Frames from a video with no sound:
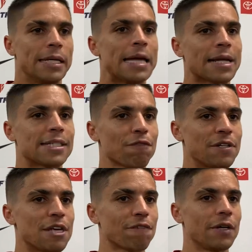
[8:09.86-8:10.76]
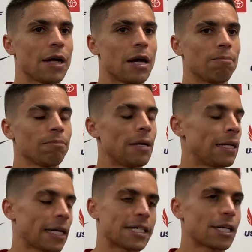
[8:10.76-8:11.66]
yeah, it's definitely different, um, and
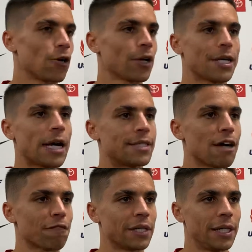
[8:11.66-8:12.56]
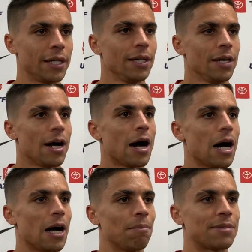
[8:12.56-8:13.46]
like I said earlier, I, I definitely
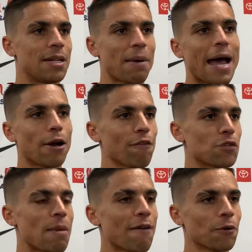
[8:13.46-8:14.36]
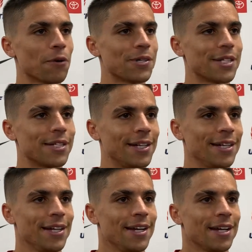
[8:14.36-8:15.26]
um, tip my hat off to him afterwards,
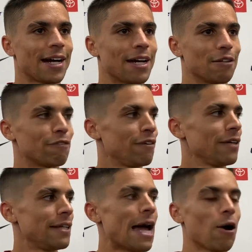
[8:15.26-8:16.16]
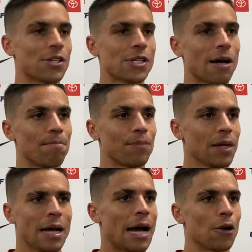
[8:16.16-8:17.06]
and kind of now as I'm, I
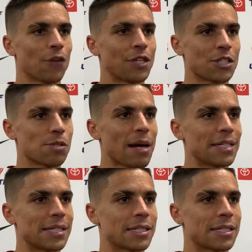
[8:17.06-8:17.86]
don't know, I think this is my